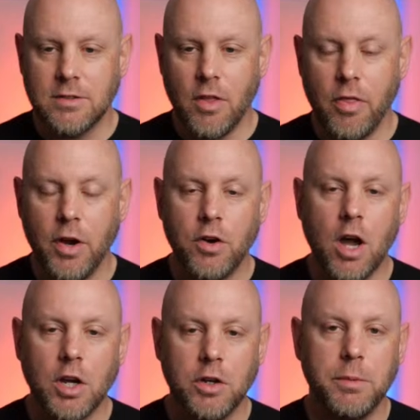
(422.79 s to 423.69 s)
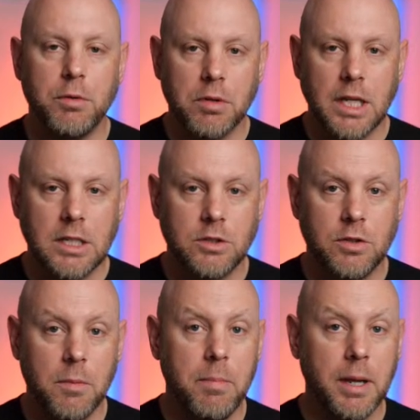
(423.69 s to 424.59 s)
that they're not going to be related to
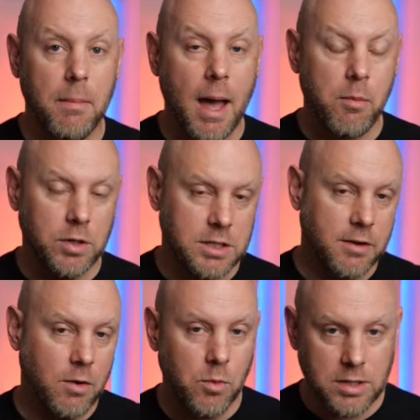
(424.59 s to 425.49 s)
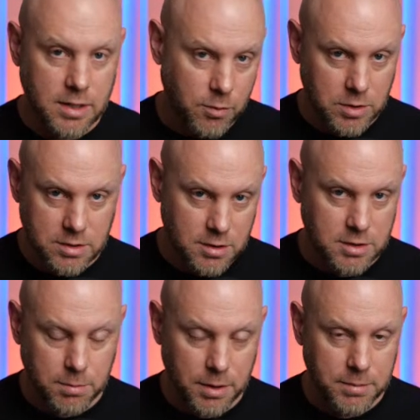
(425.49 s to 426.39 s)
the big map once everyone starts
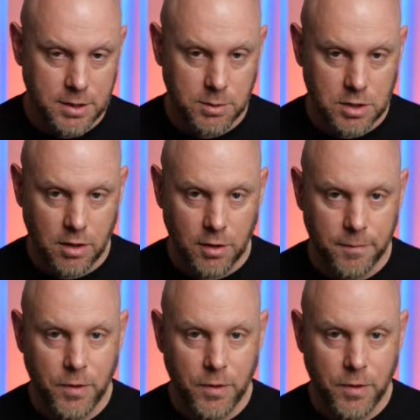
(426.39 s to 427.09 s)
to bump into each other.